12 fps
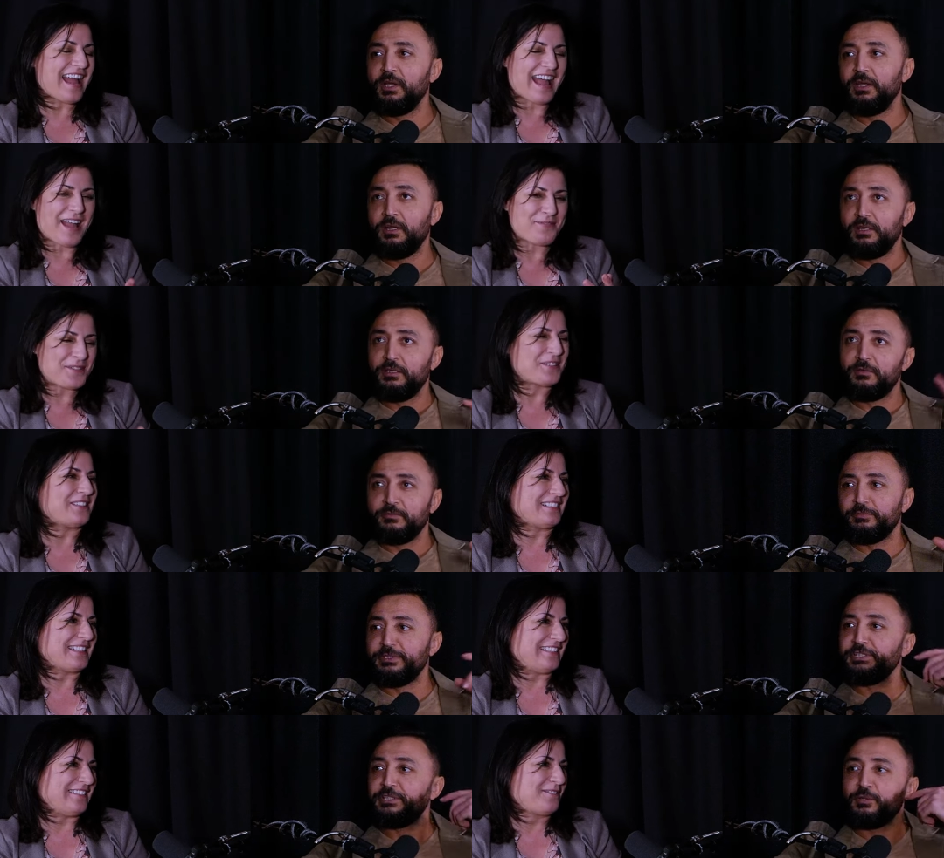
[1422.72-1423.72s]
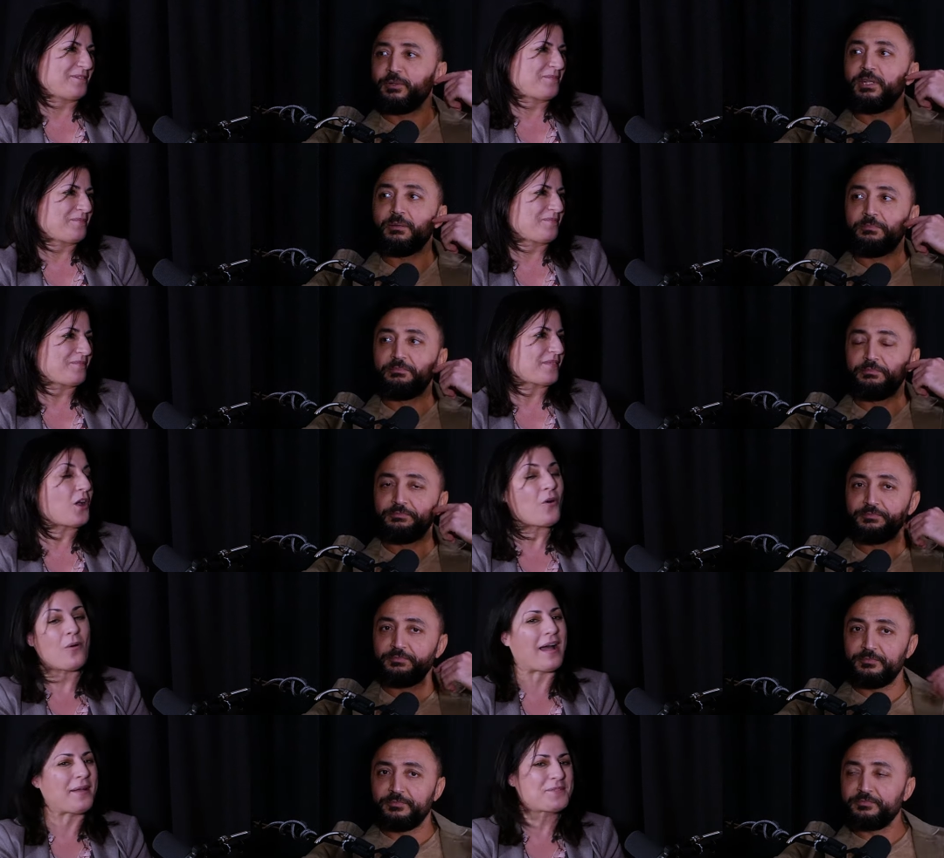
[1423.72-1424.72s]
Speaker 1: absolutely when you're doing them.
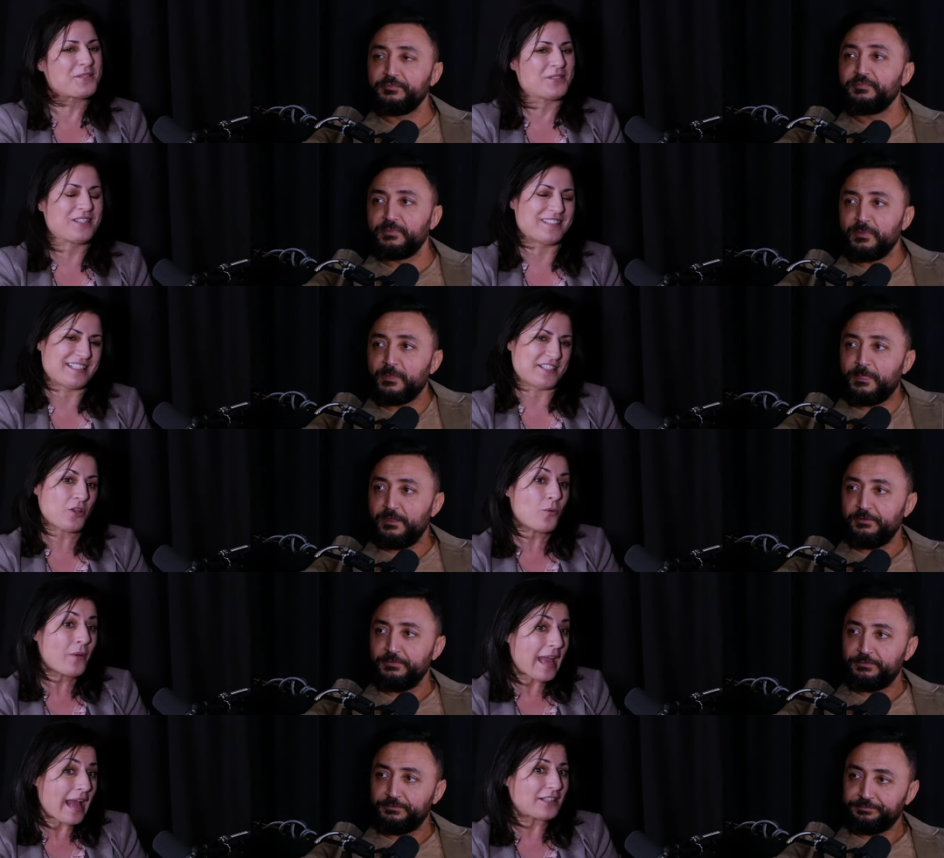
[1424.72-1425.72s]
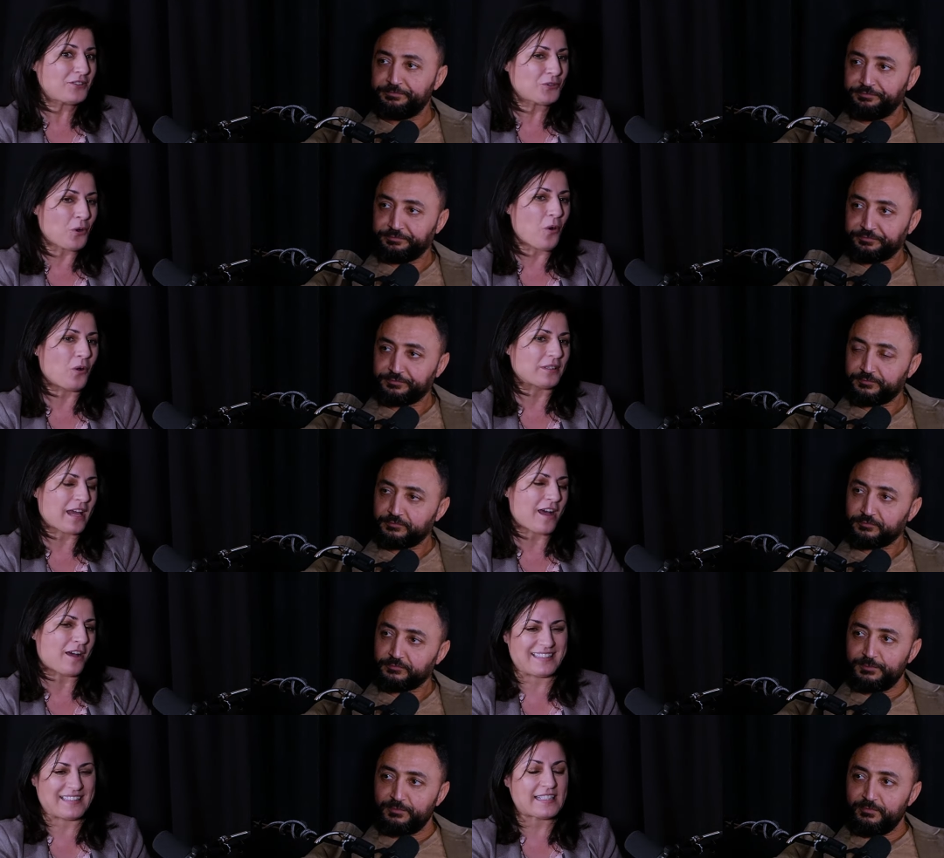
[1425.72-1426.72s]
Oh, absolutely. So we had to hold
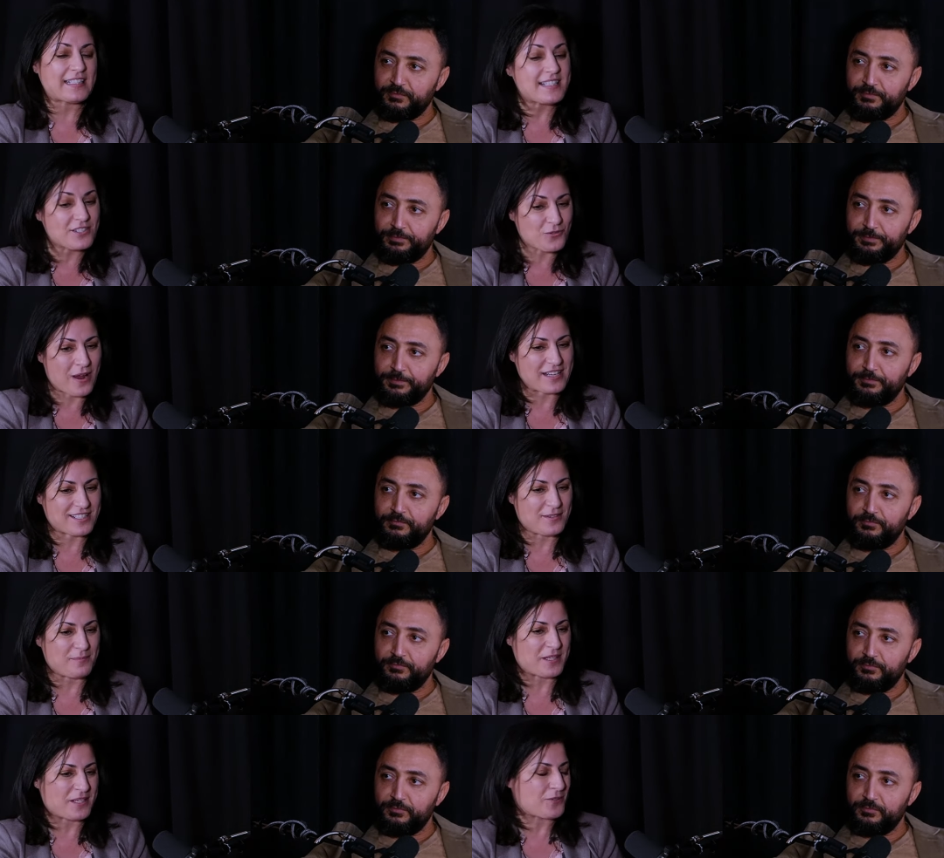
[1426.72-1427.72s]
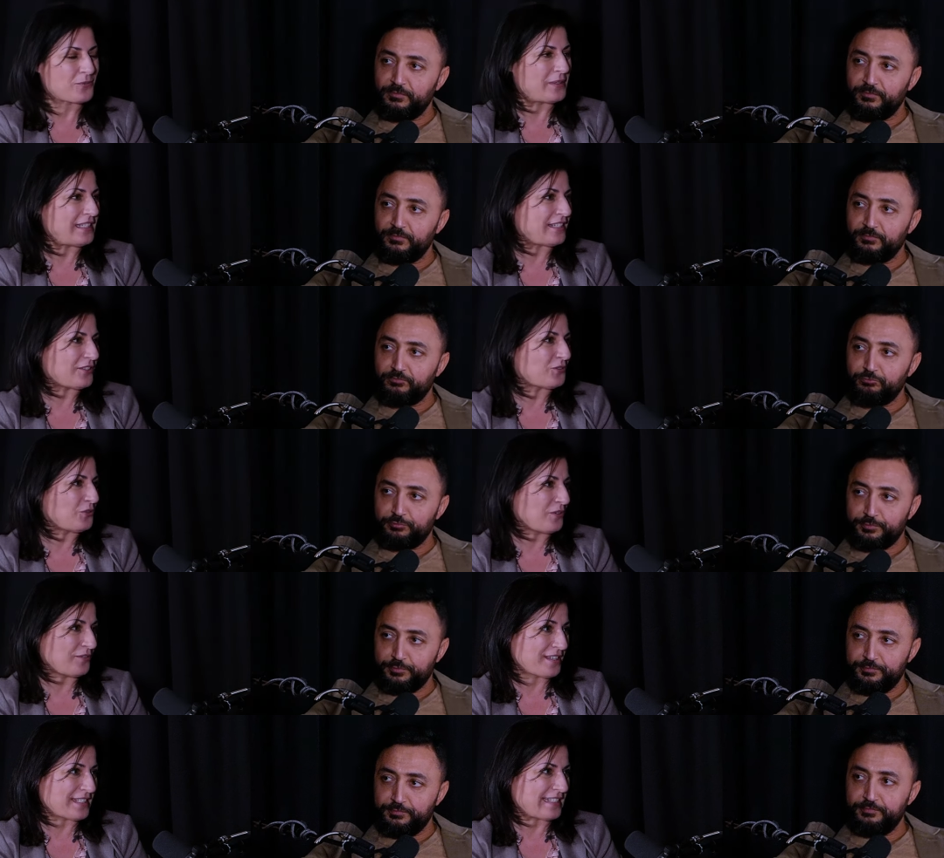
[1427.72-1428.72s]
off the construction because we needed to do
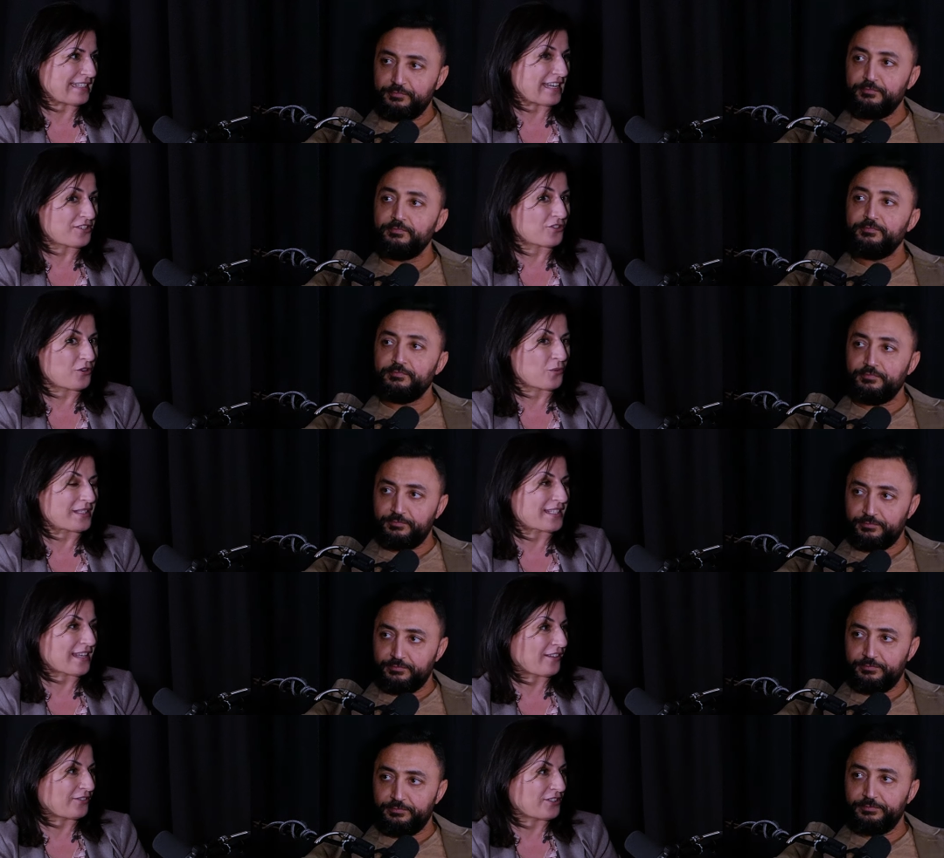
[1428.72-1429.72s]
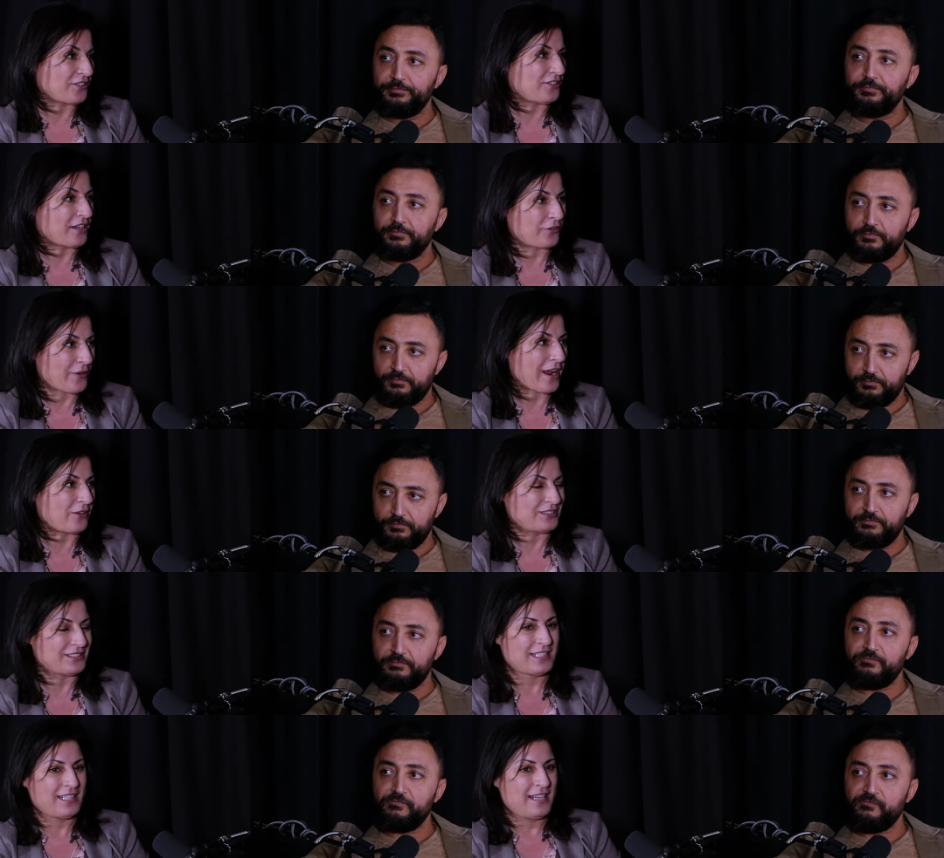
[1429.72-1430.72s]
investigation on what's under the
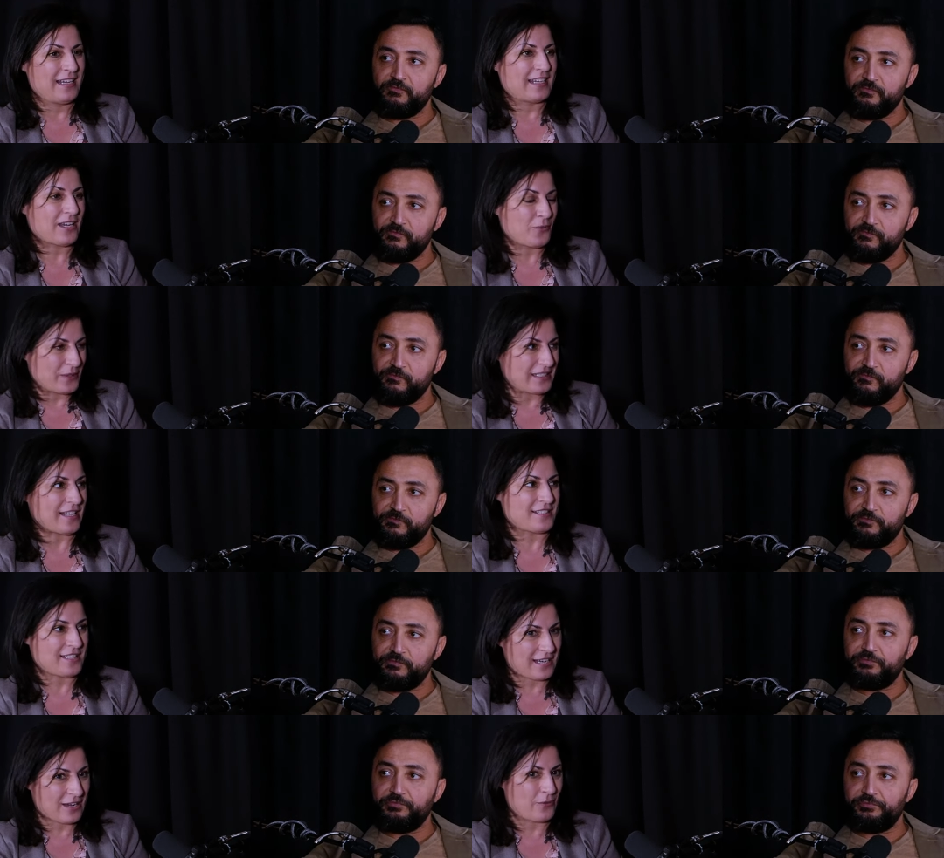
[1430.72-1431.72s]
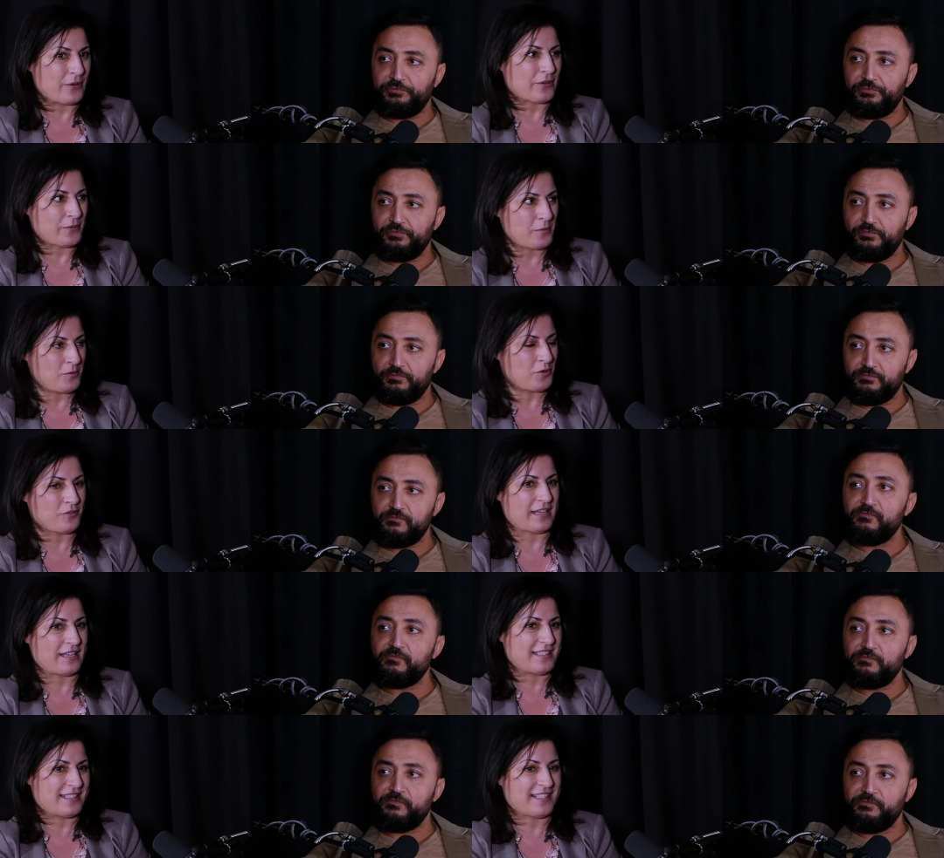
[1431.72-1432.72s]
ground. Can we touch it? Can we remove
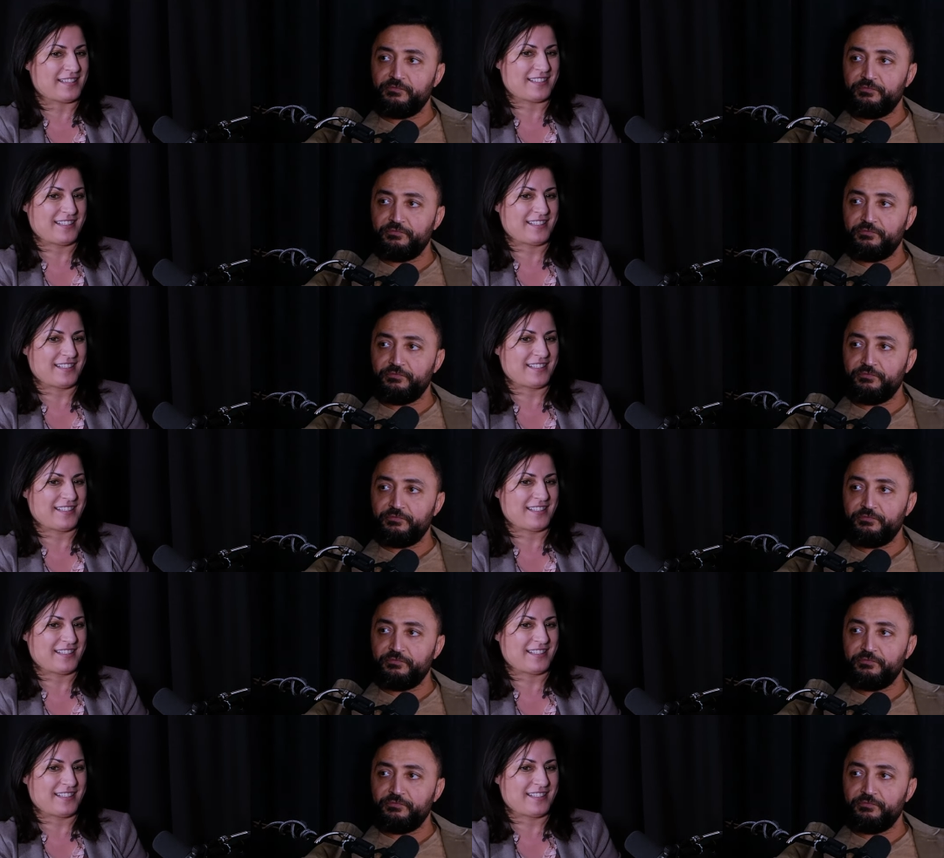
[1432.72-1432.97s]
it? Is it